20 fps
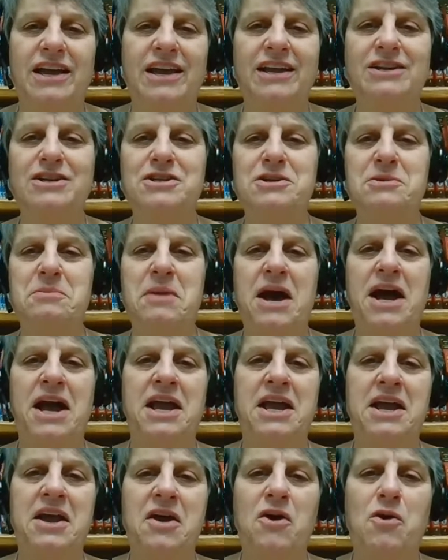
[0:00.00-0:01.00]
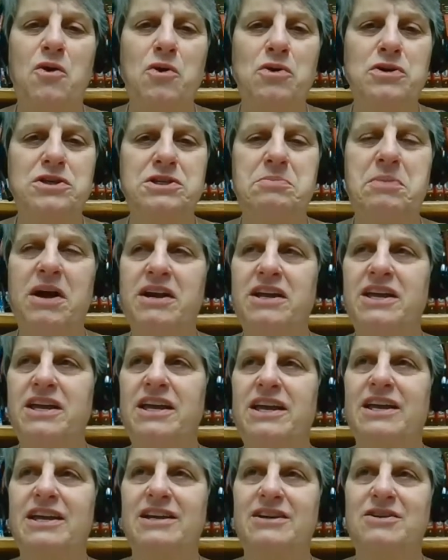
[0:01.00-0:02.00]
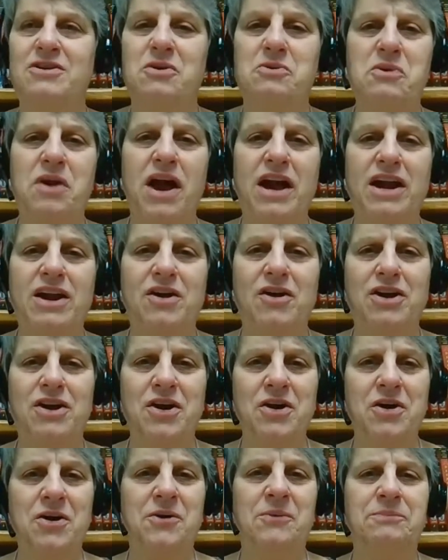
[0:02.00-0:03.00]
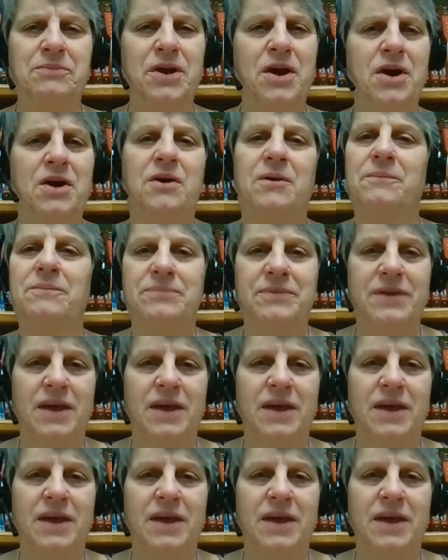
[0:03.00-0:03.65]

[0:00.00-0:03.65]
into my horse buggy and ride on home. No.